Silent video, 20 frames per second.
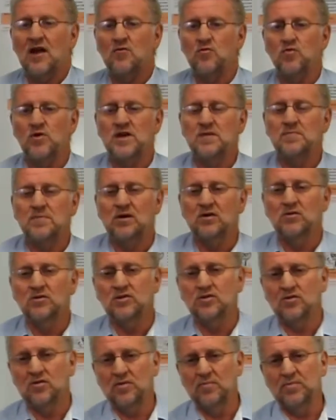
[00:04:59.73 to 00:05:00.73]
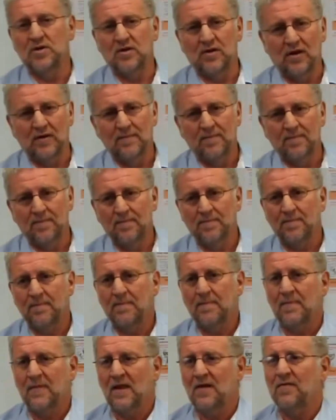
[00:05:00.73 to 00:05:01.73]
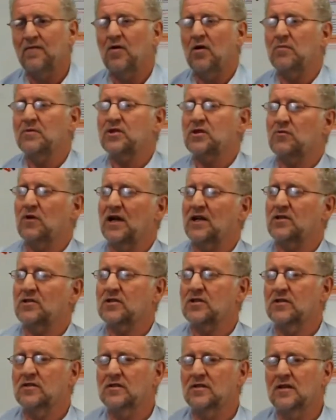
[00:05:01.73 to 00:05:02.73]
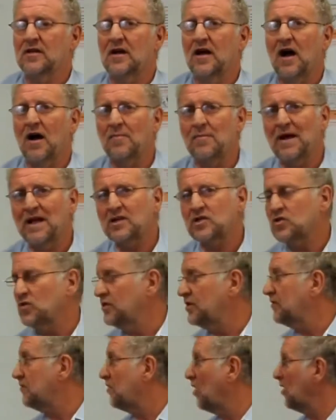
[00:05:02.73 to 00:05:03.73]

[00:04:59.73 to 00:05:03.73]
and rebuild your computer from scratch and make sure you've